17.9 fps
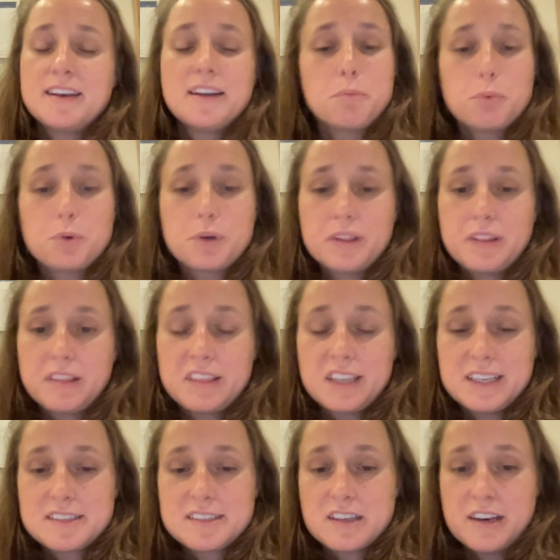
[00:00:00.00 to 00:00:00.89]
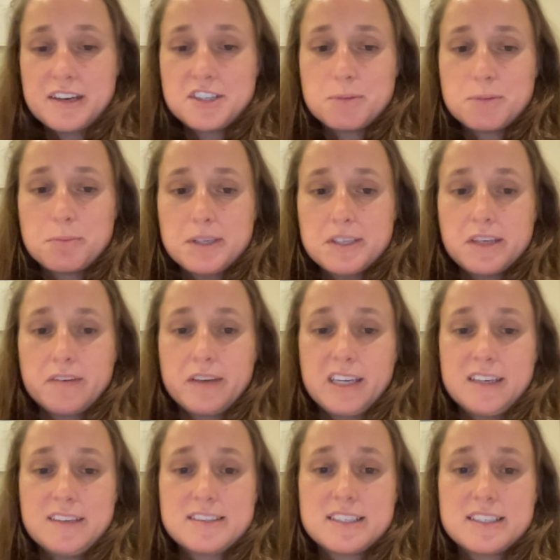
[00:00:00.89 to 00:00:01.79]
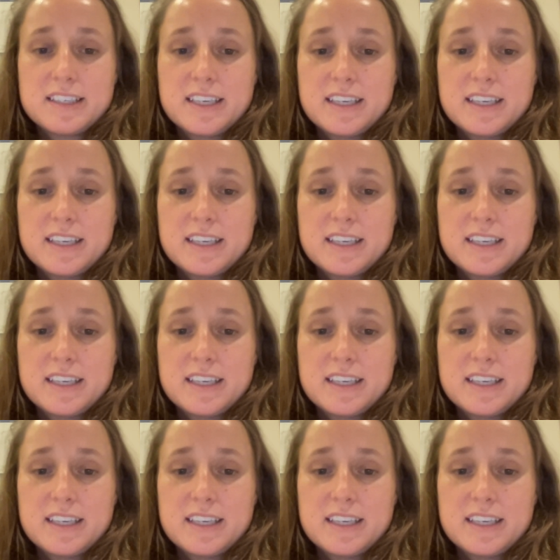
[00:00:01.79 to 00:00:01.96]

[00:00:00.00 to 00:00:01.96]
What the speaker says: Like, what are the things that I should be doing to kick